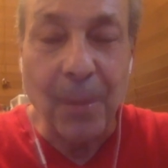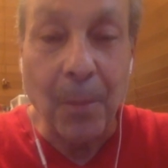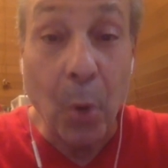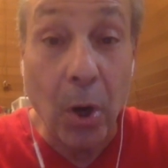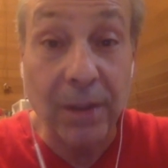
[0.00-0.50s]

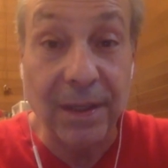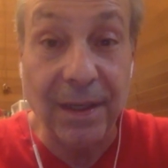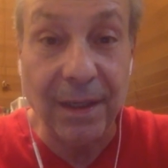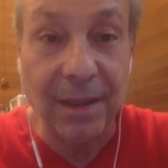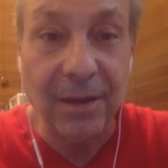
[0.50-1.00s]

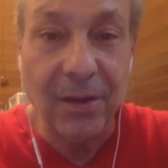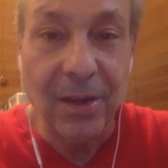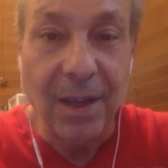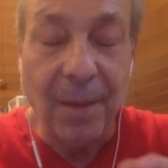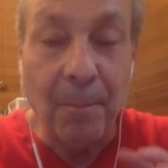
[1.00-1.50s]
marketing
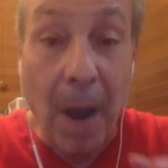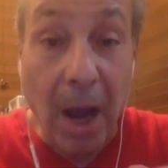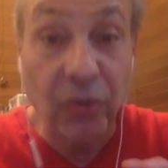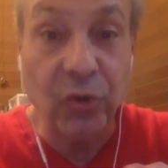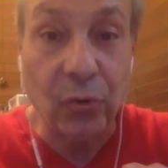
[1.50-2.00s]

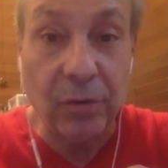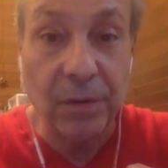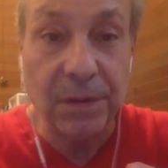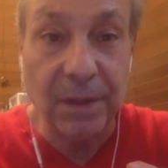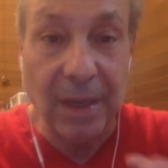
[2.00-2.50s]

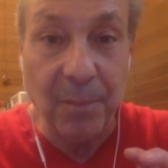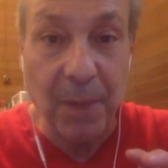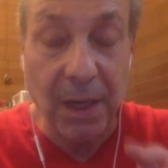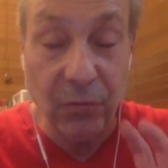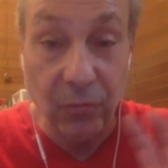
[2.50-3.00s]
modules in
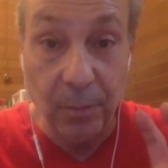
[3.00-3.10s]
my